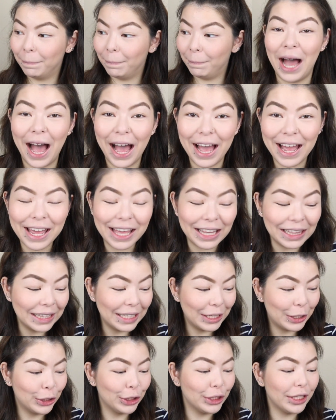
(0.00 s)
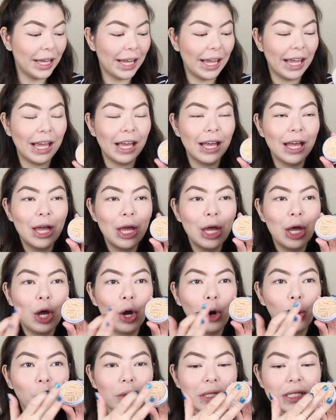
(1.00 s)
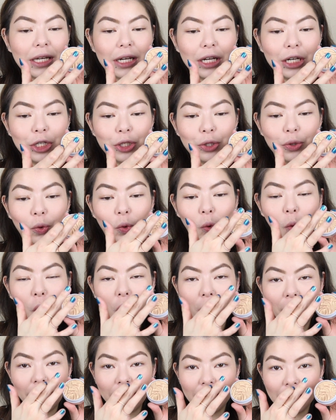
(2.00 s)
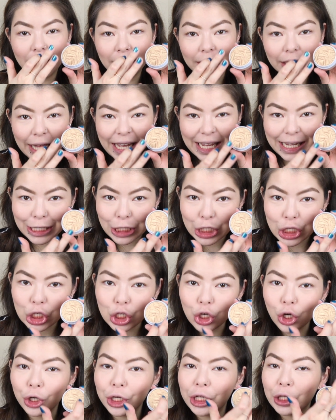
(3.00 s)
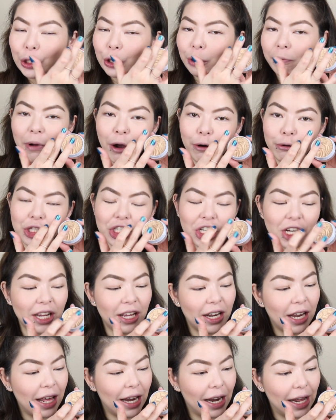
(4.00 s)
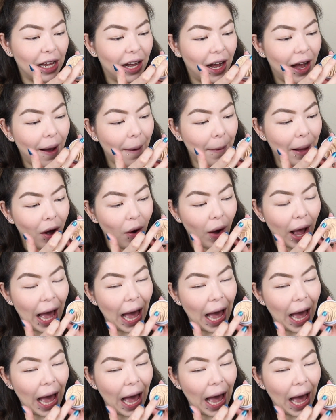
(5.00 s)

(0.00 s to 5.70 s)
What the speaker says: I literally was gonna do one like circular motion and I got about